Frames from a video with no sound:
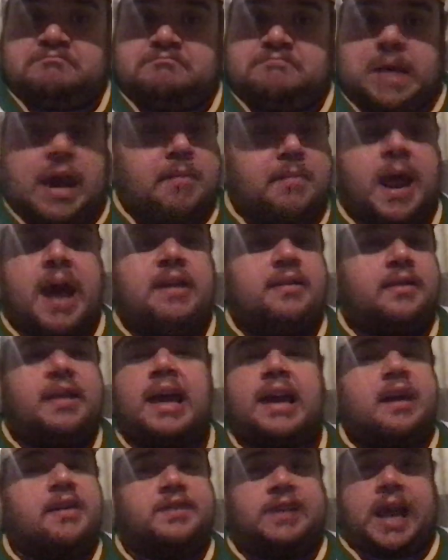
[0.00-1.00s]
I'm
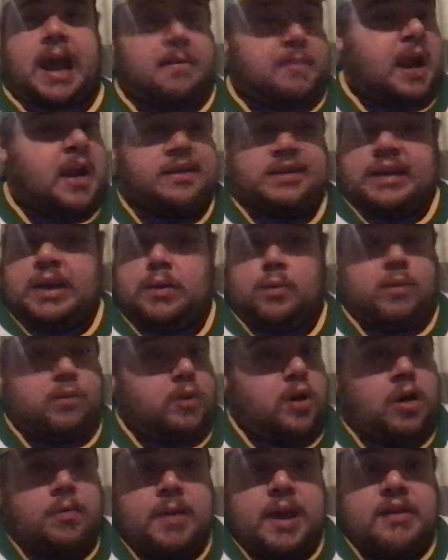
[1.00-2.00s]
not saying we
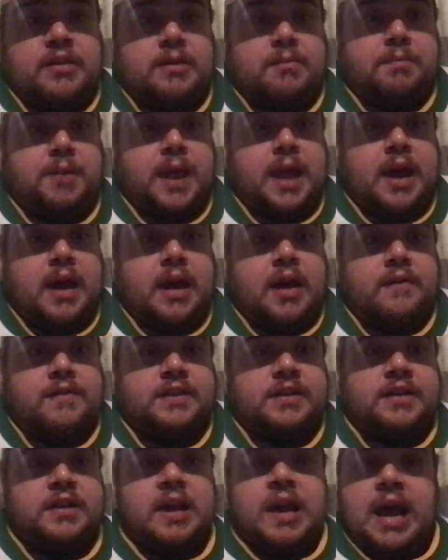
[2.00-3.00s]
will make the
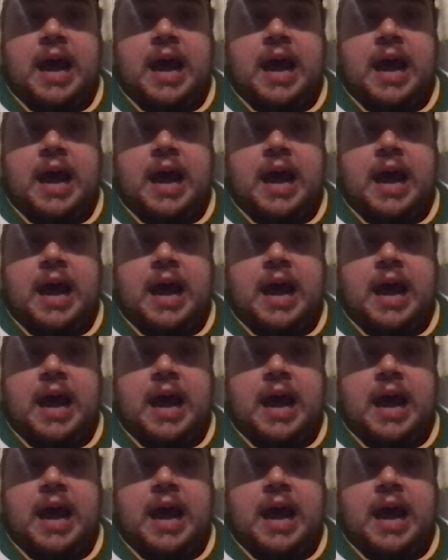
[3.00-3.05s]
playoffs.